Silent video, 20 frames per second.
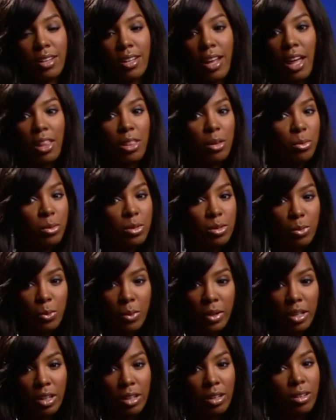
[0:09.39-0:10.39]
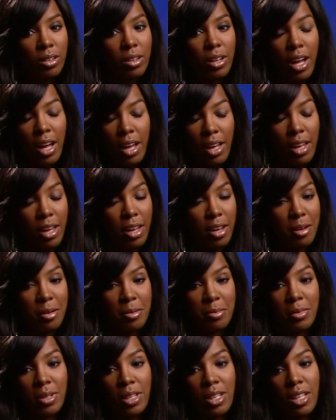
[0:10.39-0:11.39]
And neither was
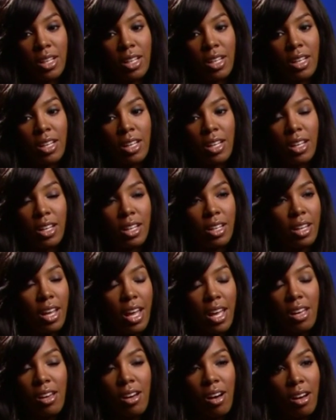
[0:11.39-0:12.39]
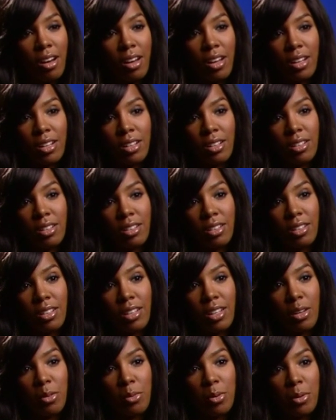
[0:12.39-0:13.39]
will.i.am, and Akon.
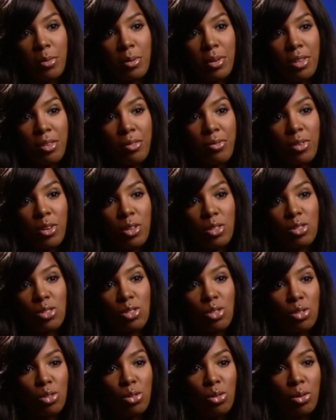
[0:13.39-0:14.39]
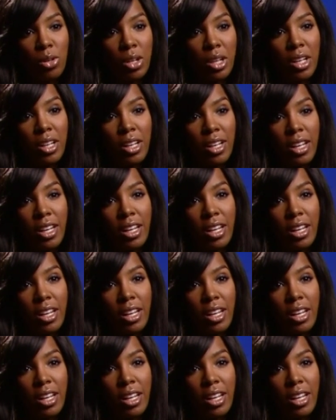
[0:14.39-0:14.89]
And we were the first to do it.